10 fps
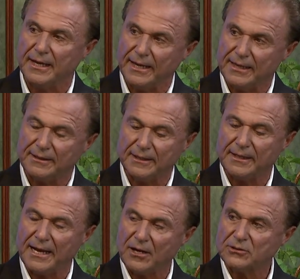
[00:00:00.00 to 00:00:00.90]
and then
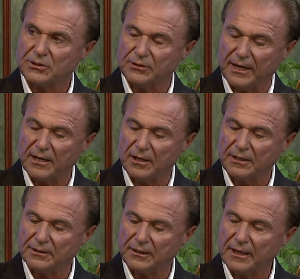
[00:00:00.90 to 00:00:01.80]
how to how,
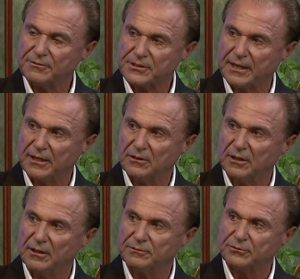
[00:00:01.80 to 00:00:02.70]
and a lifestyle
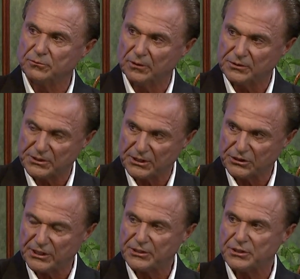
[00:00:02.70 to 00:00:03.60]
of
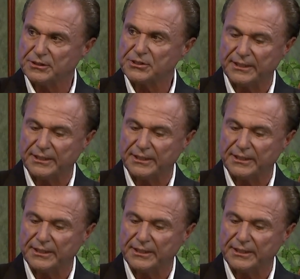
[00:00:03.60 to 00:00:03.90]
suggestions